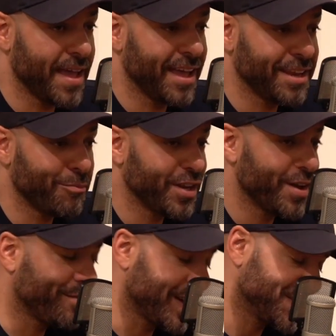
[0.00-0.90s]
And then when
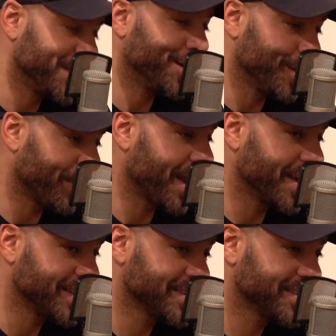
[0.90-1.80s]
you have actually got the
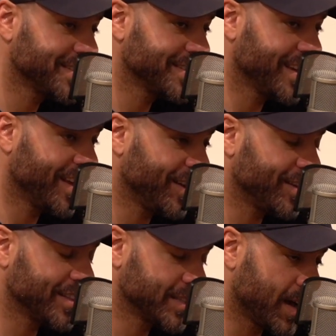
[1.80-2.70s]
players, a lot
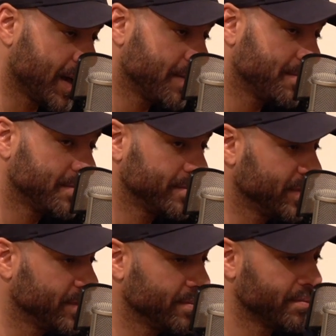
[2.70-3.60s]
of the time,
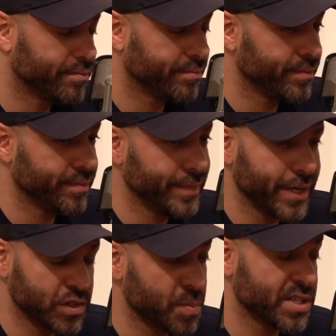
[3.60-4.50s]

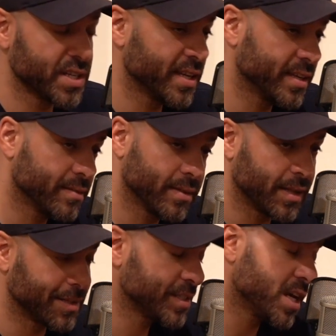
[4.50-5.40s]
especially
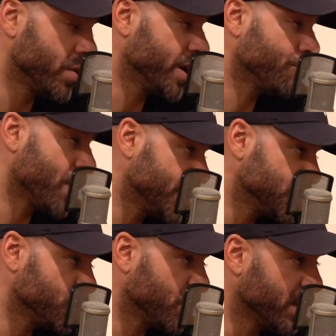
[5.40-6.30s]
like the Celtic,
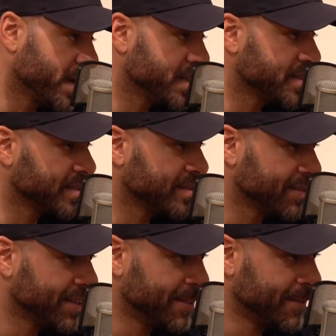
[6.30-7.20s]
Rangers boys
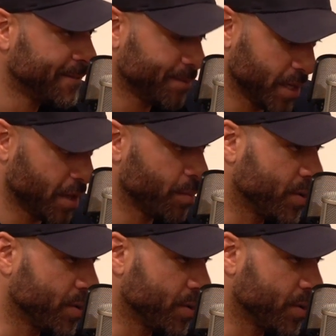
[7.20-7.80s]
and, the